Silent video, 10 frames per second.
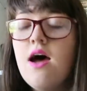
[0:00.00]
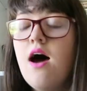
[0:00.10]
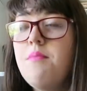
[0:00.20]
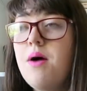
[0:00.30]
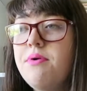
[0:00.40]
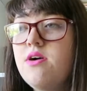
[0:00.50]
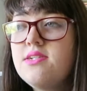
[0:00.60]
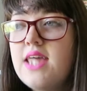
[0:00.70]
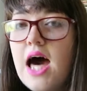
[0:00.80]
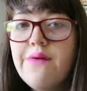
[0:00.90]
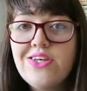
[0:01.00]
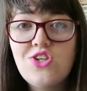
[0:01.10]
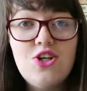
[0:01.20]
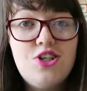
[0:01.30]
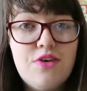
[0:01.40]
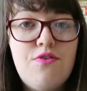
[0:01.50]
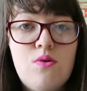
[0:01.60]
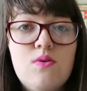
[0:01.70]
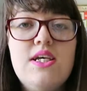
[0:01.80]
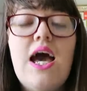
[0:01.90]
and because they're having such
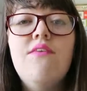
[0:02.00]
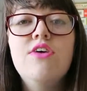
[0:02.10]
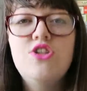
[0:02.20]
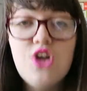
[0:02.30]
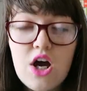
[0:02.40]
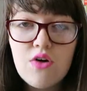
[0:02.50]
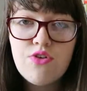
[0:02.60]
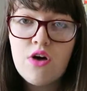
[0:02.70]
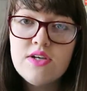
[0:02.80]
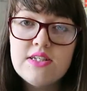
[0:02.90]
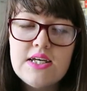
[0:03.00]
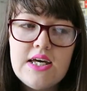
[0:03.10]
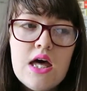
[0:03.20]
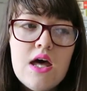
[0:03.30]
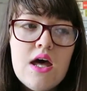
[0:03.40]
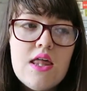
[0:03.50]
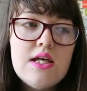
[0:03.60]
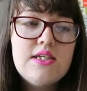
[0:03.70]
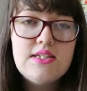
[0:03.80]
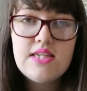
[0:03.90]
difficulty having a child, obviously
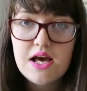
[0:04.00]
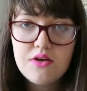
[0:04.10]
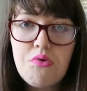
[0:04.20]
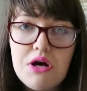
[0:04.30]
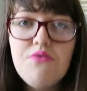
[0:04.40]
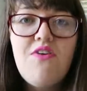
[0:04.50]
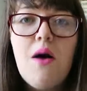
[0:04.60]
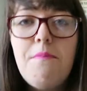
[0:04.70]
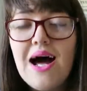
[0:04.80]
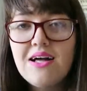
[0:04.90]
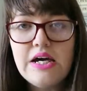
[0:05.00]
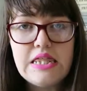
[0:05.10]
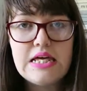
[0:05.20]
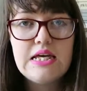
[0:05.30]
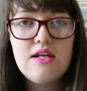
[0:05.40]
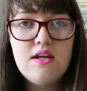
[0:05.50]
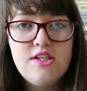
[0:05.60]
this is set quite far back, I think, in